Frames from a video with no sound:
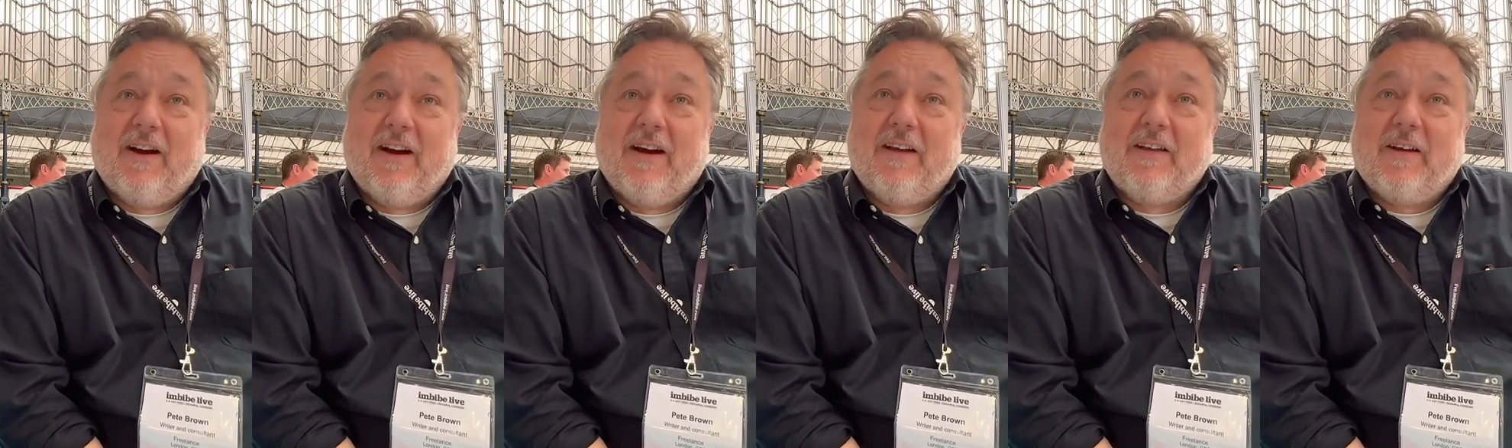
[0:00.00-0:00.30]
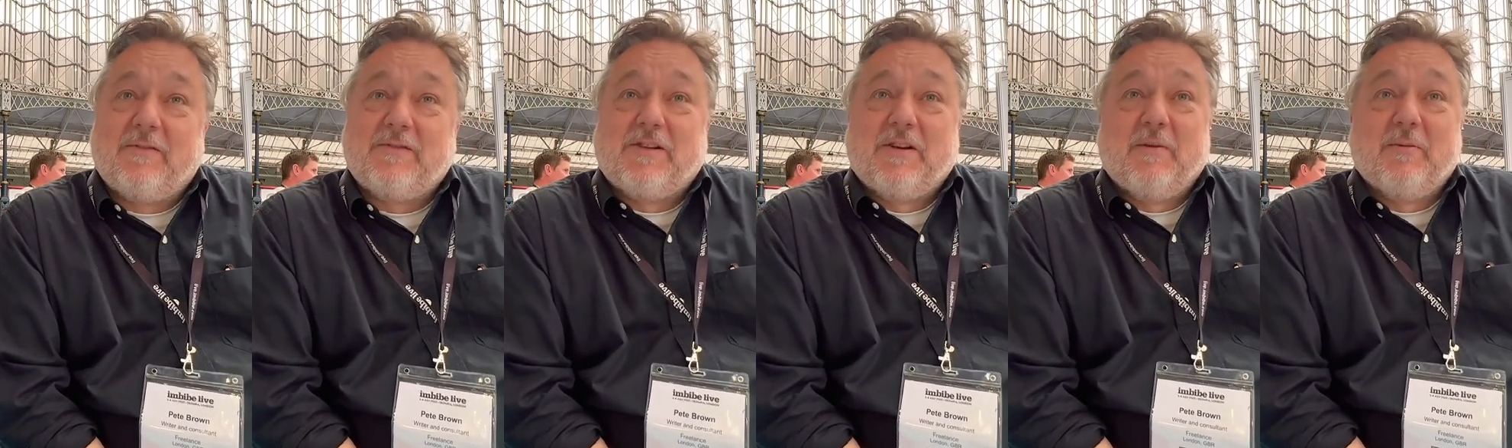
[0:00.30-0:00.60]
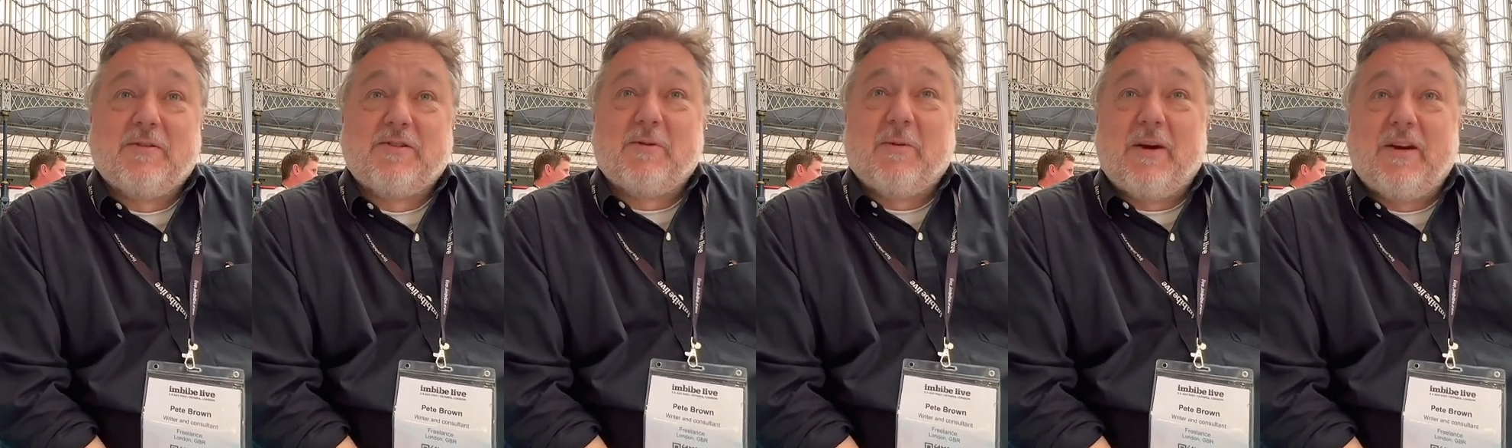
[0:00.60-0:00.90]
in the afternoon
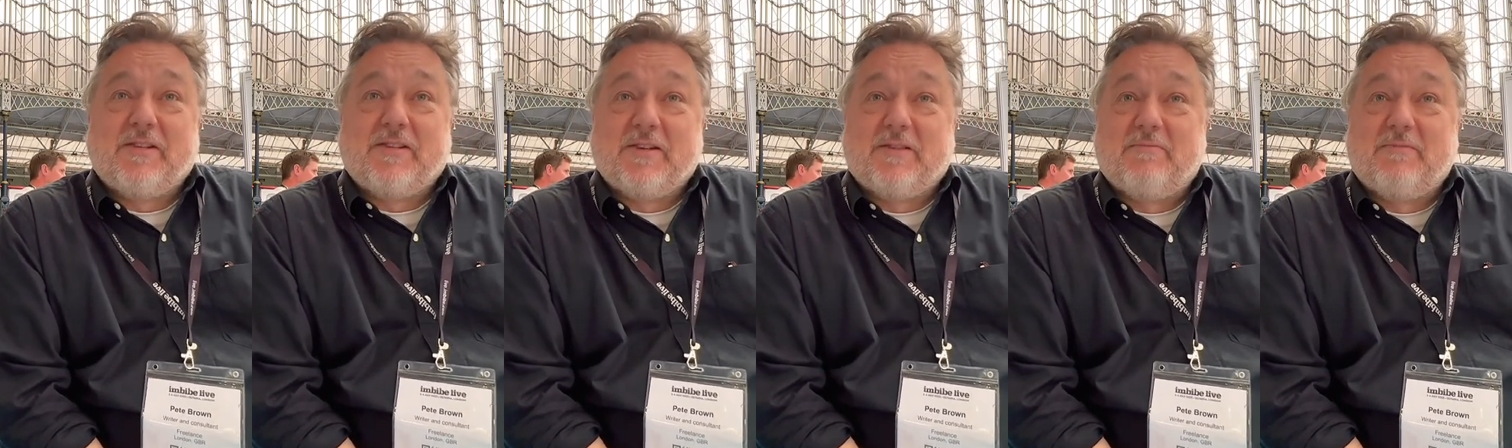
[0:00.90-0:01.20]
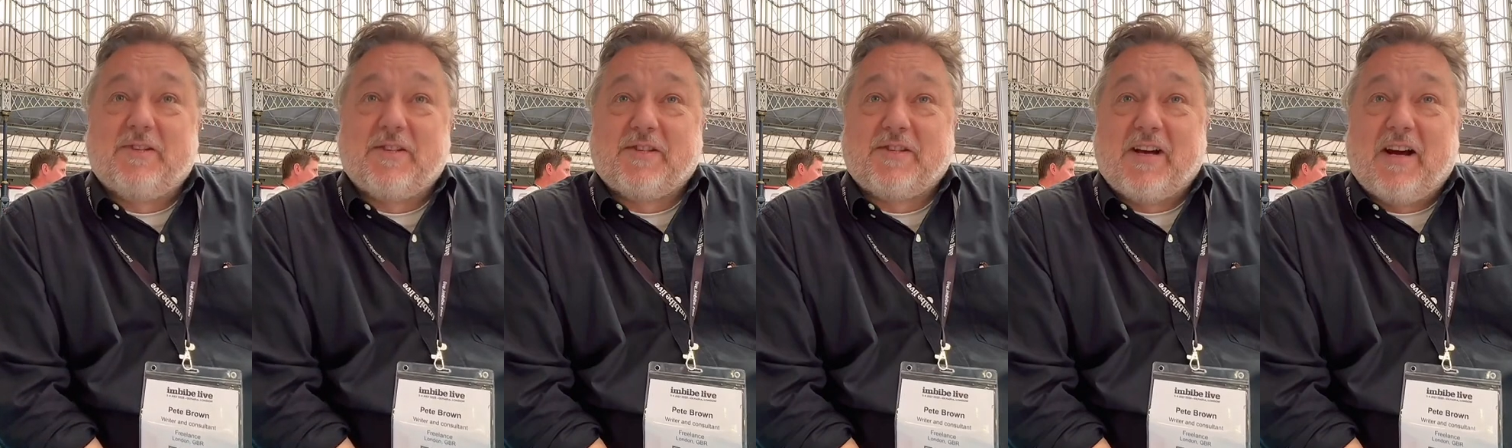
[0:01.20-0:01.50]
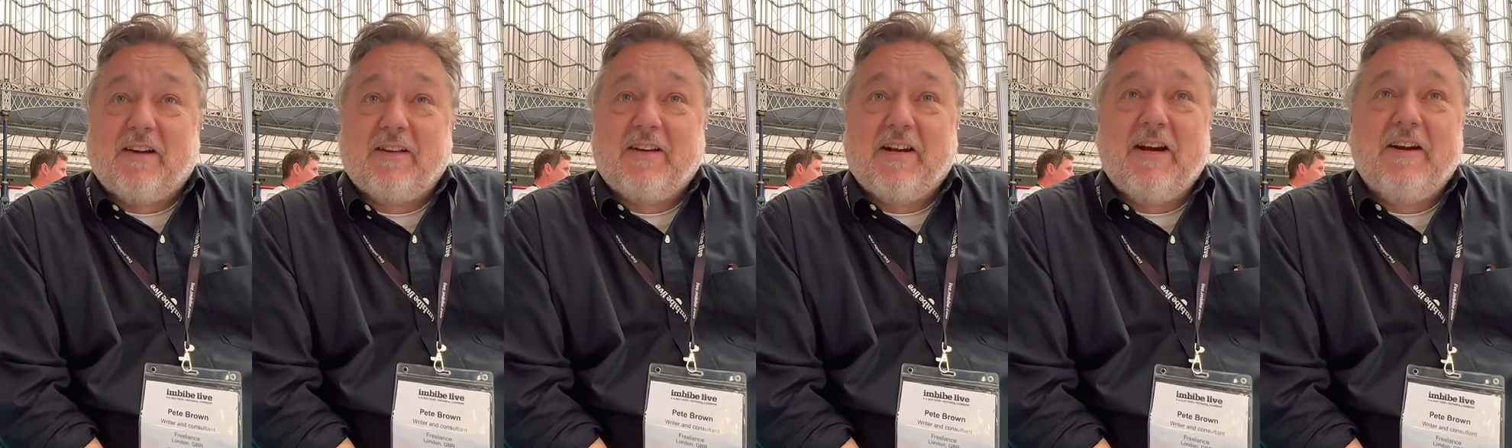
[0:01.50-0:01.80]
was a way to
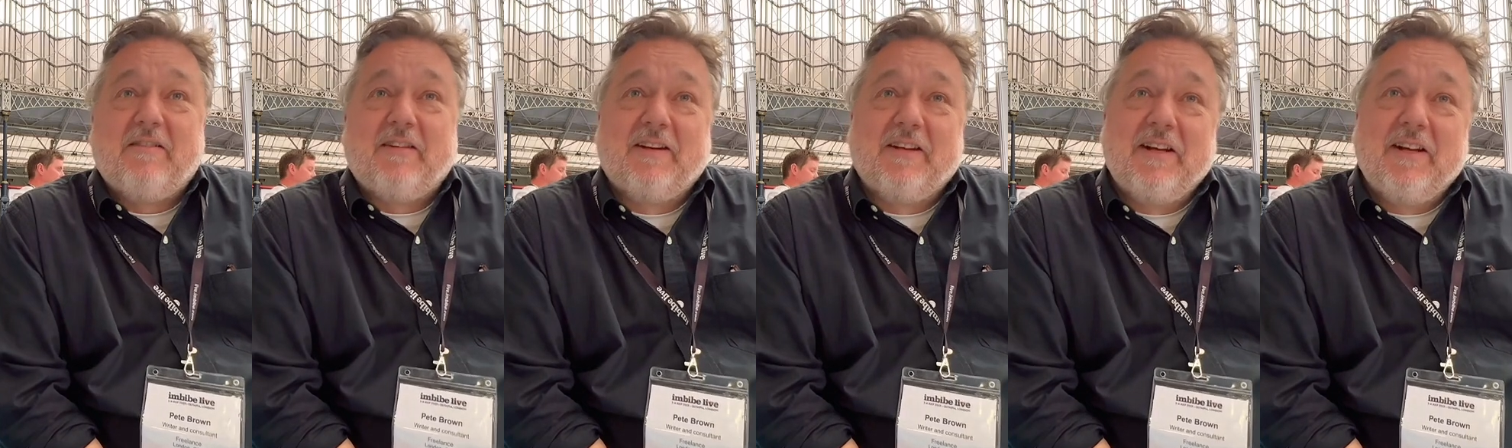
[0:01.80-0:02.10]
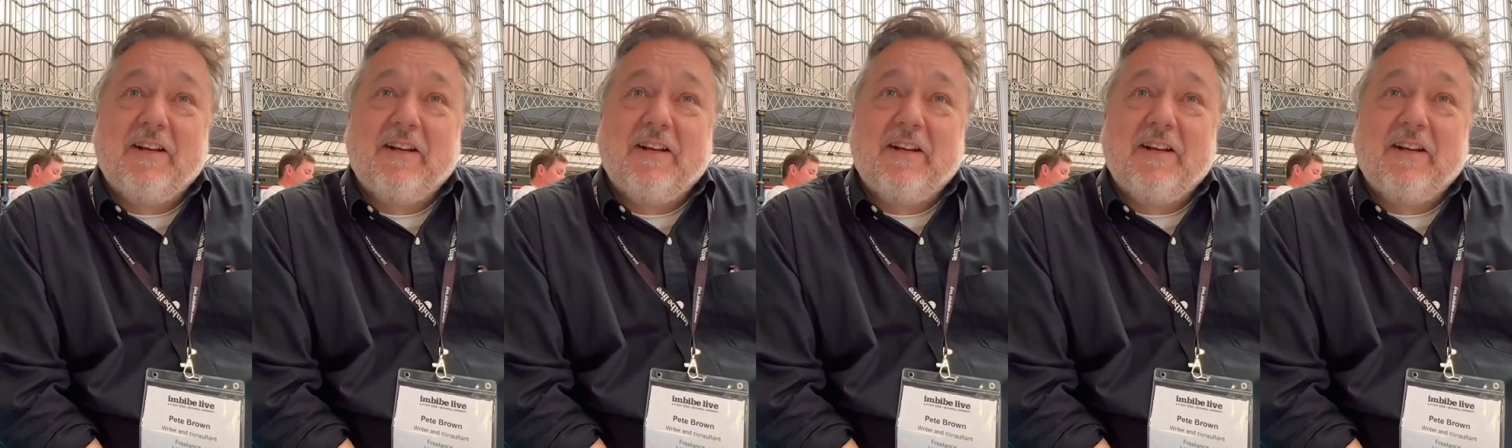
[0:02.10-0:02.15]
start the day, really.